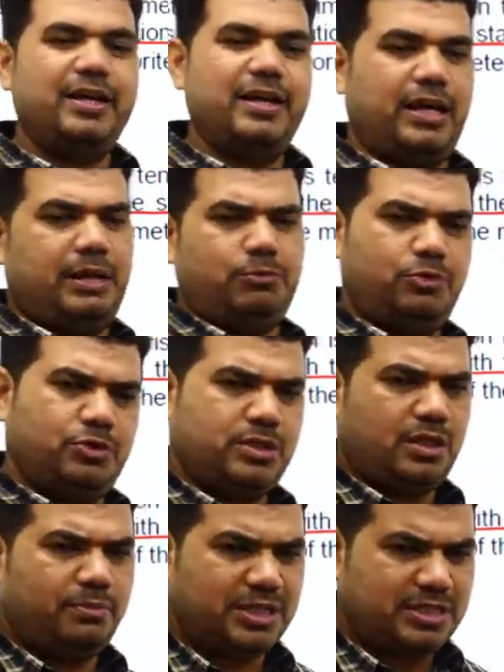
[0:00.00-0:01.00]
I am using
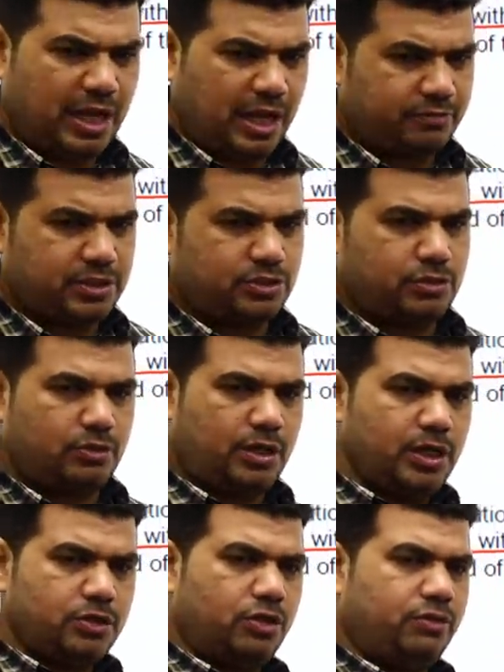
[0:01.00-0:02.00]
the mixed language.
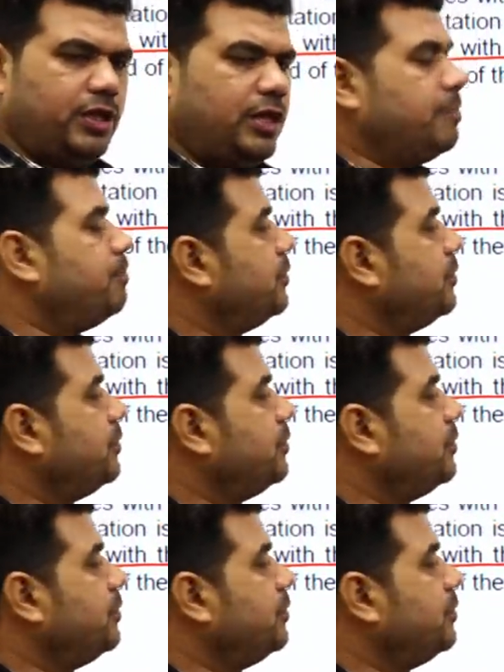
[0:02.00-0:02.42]
Okay, don't worry.